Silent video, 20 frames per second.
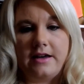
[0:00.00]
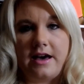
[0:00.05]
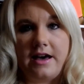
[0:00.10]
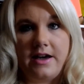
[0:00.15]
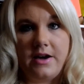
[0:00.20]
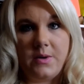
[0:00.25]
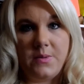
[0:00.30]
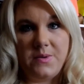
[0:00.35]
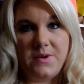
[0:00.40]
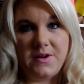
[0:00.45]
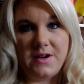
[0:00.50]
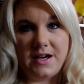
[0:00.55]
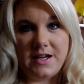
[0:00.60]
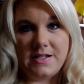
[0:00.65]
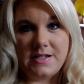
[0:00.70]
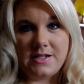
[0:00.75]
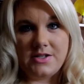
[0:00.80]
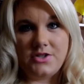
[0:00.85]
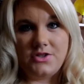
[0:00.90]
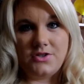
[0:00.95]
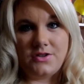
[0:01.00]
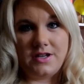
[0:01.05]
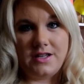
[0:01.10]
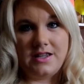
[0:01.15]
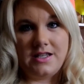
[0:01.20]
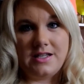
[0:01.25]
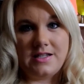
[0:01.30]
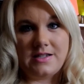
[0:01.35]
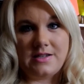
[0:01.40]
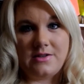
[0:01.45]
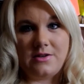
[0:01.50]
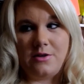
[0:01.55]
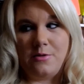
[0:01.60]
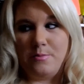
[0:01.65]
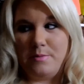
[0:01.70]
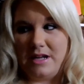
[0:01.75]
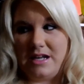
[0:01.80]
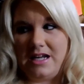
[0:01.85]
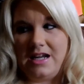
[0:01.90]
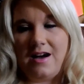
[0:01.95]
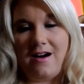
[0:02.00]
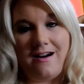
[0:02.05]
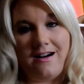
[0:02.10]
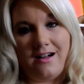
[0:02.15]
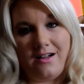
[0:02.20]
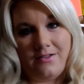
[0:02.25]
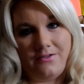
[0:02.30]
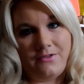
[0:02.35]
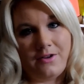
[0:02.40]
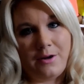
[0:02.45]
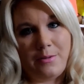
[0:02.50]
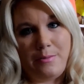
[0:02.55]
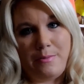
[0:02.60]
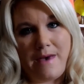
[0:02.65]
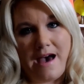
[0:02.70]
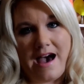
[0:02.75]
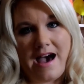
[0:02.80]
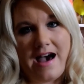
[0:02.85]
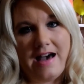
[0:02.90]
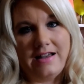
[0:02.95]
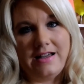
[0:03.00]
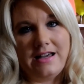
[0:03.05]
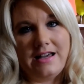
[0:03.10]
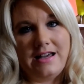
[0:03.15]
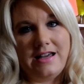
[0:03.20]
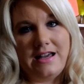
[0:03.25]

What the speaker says: I hope you guys enjoyed this little mini haul from MAC,